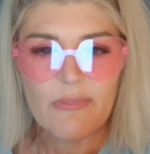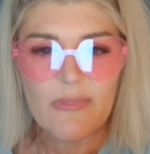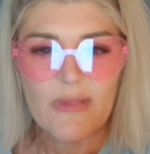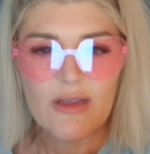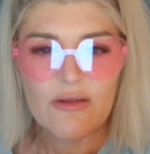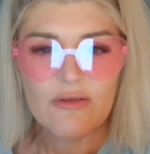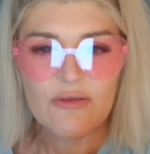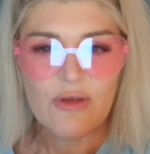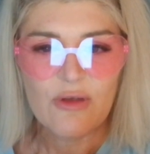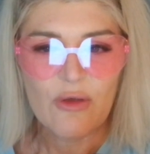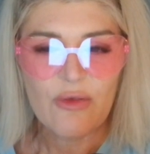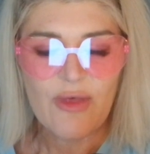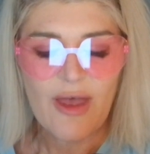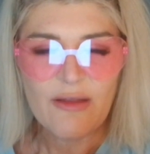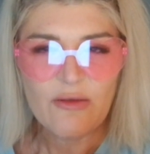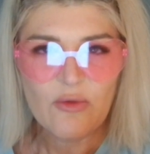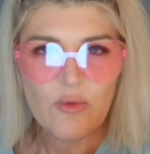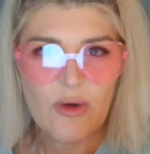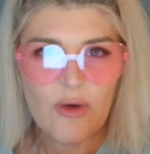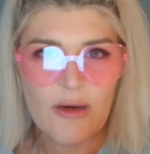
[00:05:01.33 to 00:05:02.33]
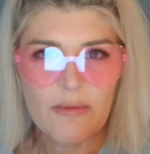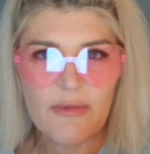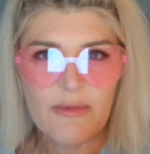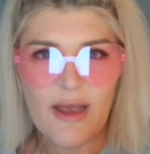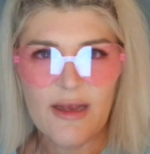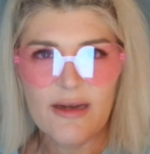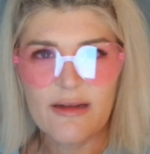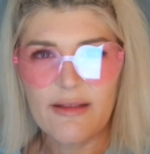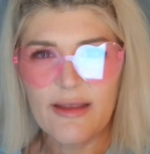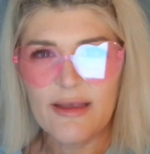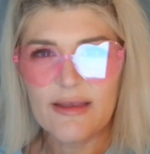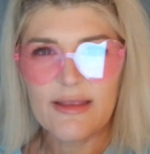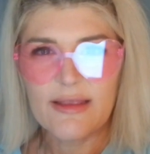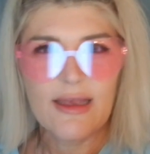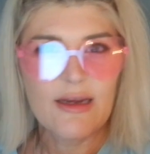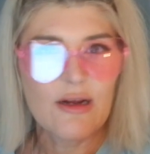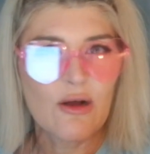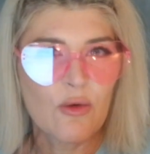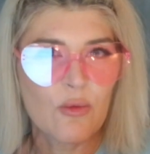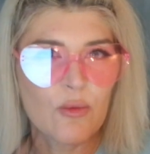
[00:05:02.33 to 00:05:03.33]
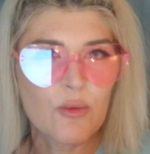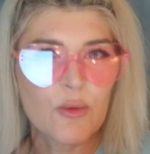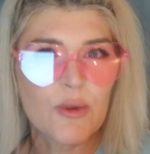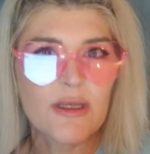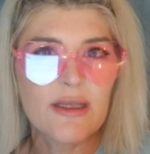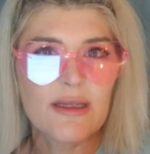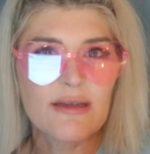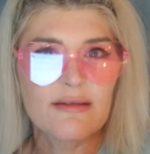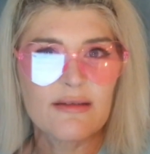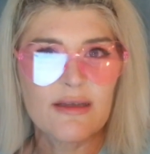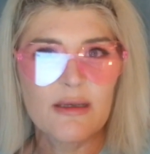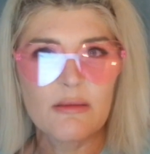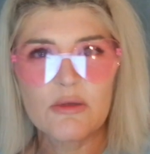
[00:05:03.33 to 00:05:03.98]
So that's where I'm kind of like, they don't really seem